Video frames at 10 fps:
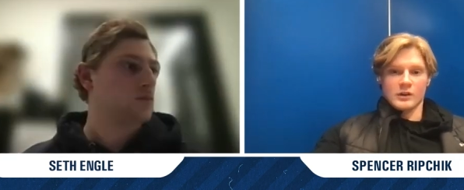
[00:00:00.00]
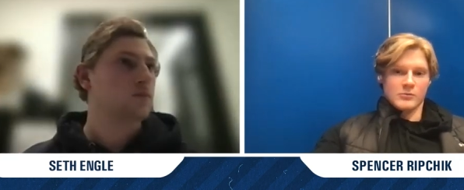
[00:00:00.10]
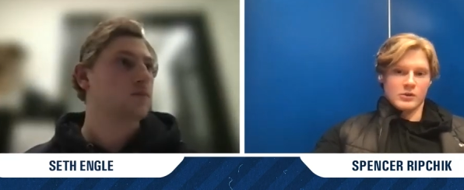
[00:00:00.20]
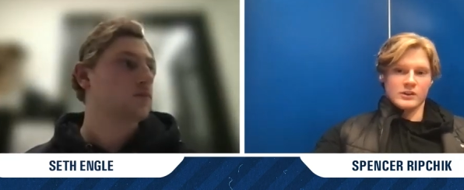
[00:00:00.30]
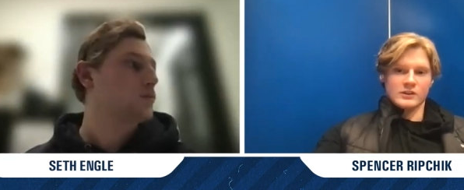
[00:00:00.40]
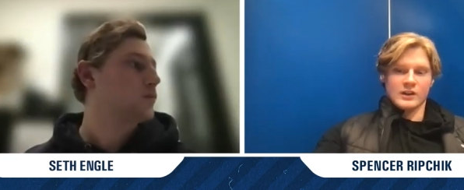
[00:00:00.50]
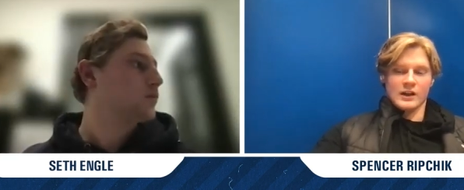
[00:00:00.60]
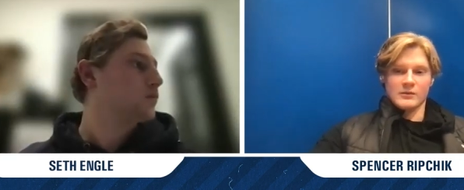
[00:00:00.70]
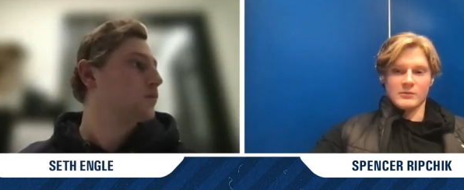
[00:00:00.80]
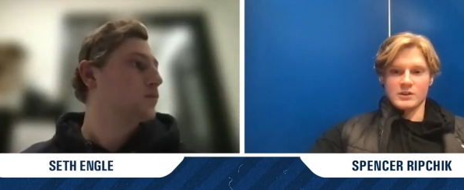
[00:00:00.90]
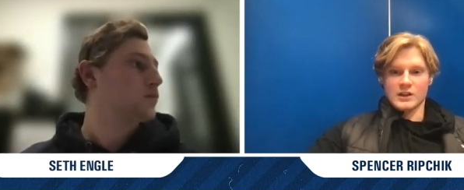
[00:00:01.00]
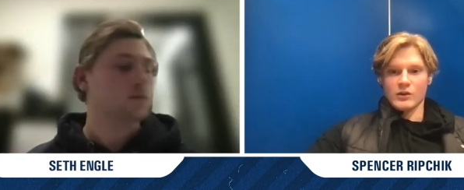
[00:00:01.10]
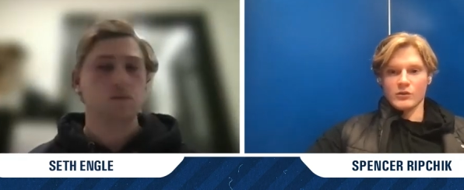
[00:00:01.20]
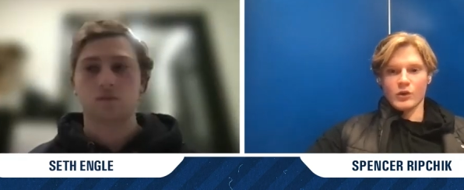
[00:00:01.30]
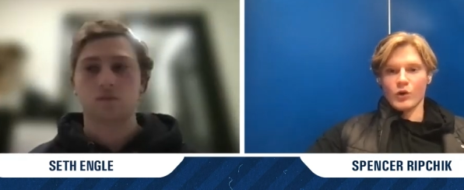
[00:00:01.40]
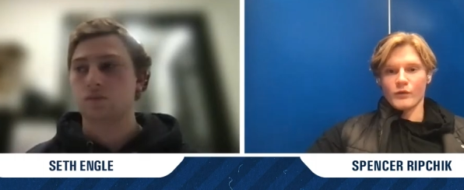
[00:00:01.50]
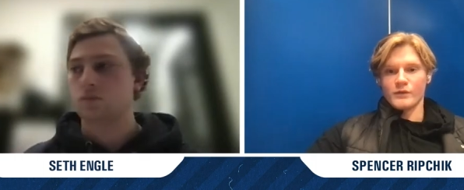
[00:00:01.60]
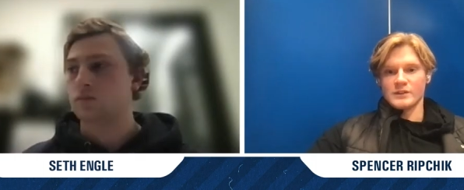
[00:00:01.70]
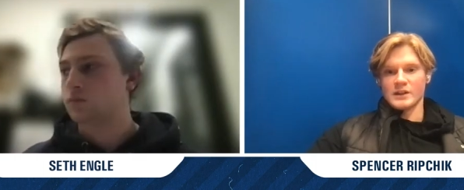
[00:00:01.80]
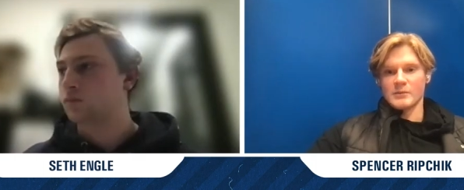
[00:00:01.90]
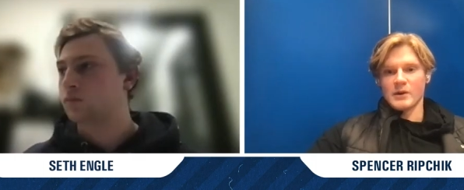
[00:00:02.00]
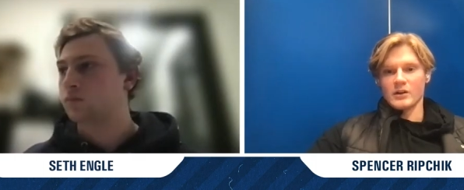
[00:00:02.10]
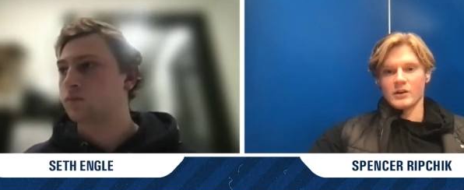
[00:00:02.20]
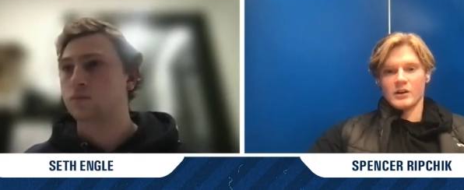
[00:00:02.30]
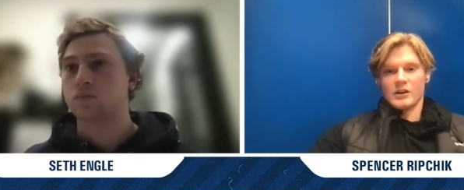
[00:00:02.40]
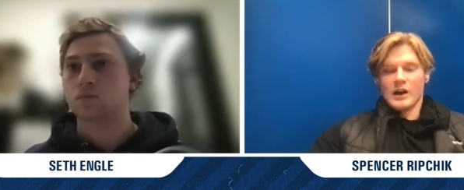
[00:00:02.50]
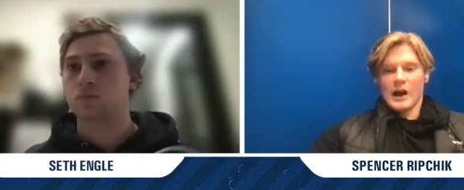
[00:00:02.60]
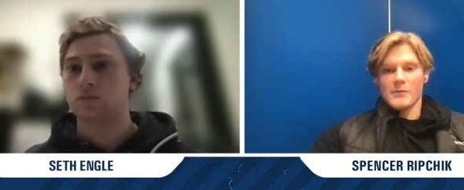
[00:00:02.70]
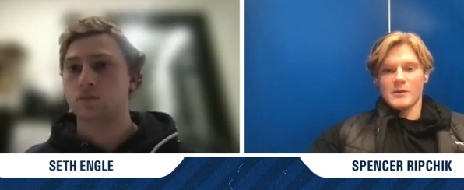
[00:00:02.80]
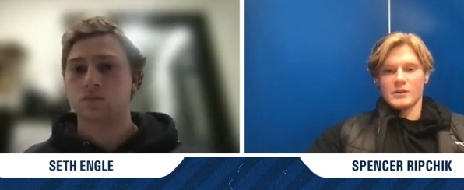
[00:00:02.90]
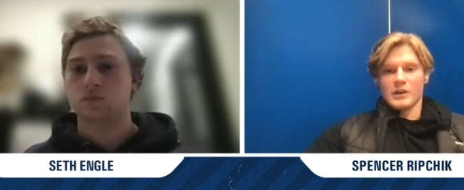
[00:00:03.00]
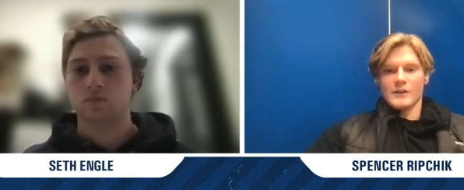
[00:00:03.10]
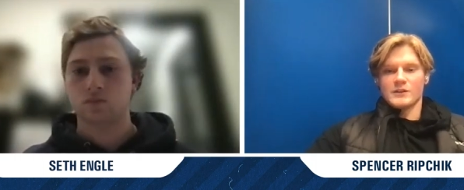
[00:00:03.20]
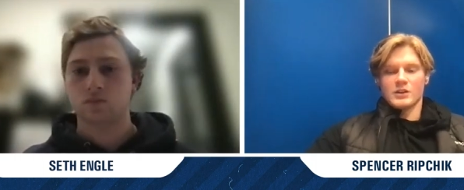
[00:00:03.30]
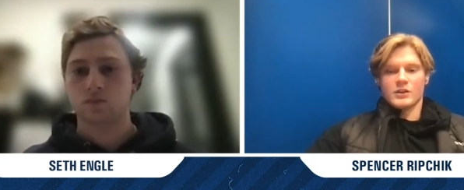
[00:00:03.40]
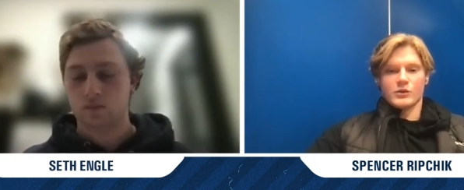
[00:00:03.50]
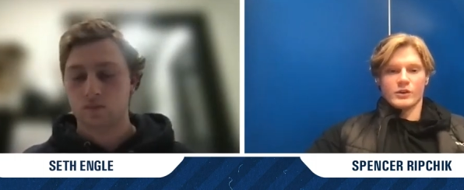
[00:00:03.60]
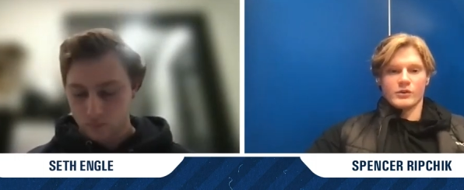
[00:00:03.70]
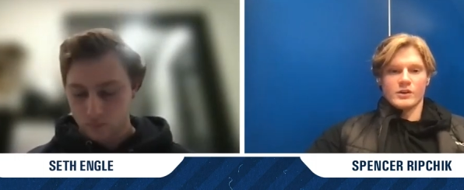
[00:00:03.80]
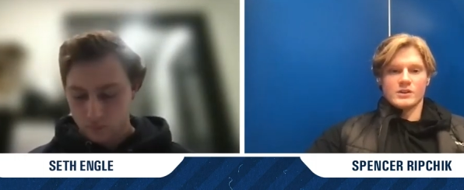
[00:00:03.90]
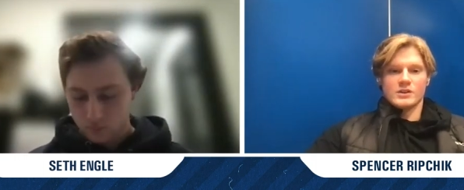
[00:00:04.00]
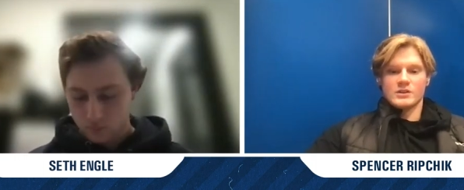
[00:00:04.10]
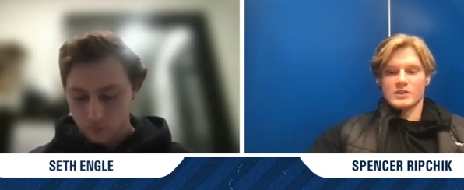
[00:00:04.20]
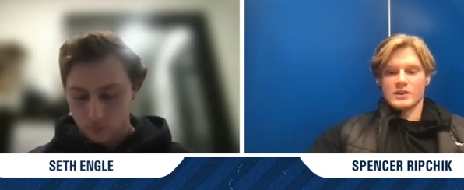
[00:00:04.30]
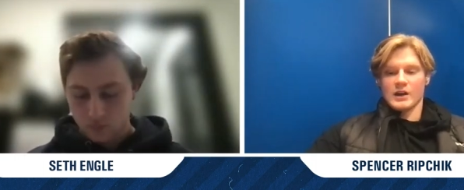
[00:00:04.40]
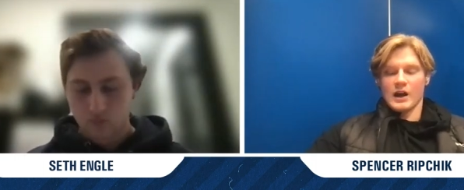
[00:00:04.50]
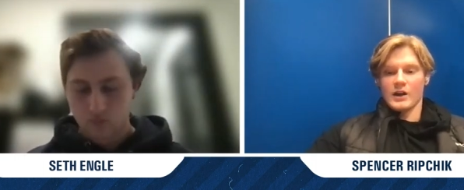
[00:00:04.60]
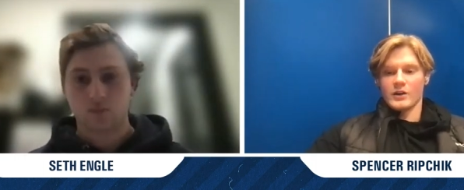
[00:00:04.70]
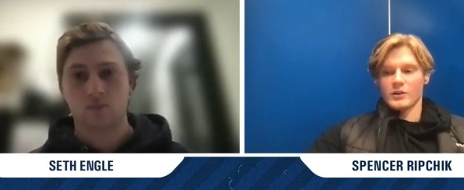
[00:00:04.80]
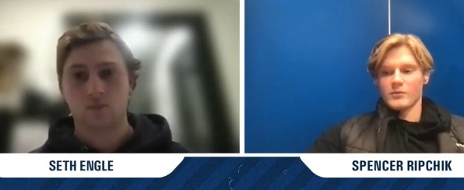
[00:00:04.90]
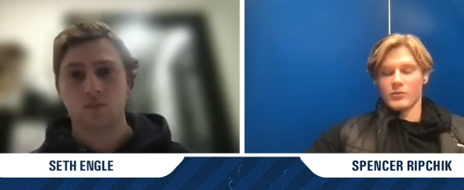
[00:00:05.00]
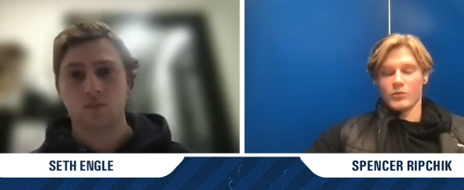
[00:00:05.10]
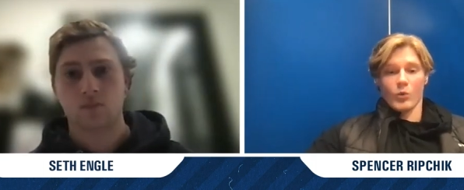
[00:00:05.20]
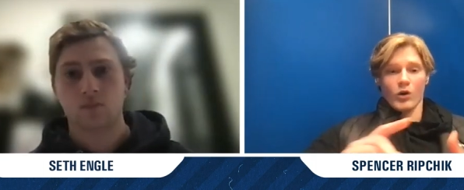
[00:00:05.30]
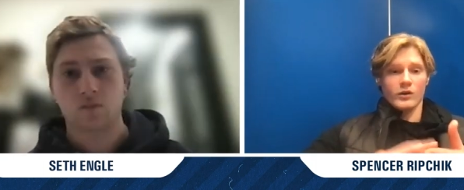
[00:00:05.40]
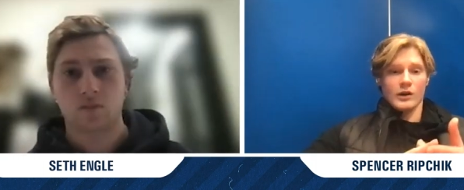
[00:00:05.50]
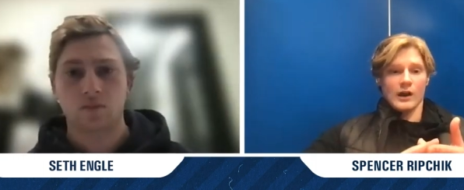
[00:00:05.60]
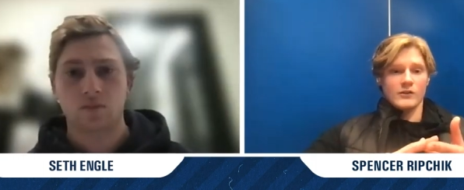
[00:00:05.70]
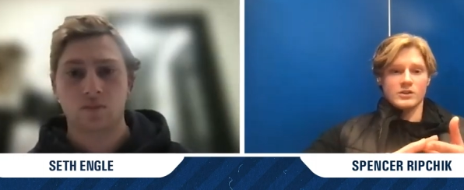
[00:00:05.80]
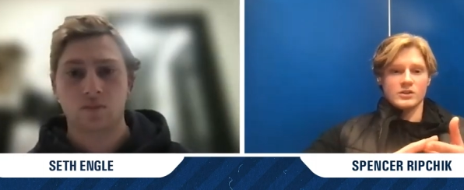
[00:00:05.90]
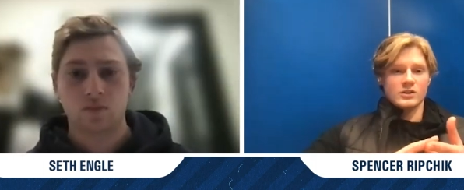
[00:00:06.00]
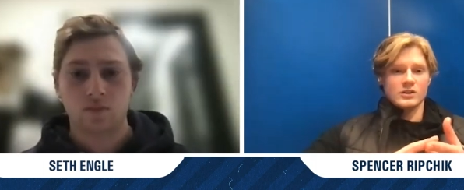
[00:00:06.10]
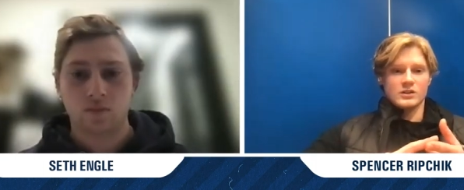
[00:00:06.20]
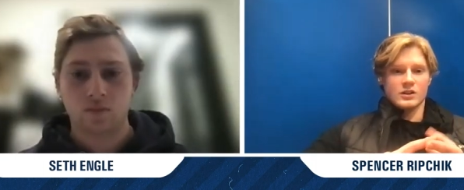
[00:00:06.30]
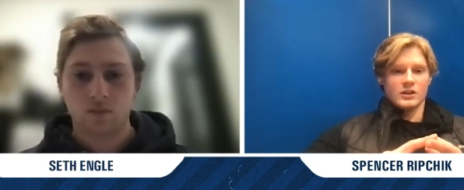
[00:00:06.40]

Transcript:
Speaker 1: and bring this guy in because I don't know if he's any better. I mean, I see three reasons they hired him. One, obviously, is the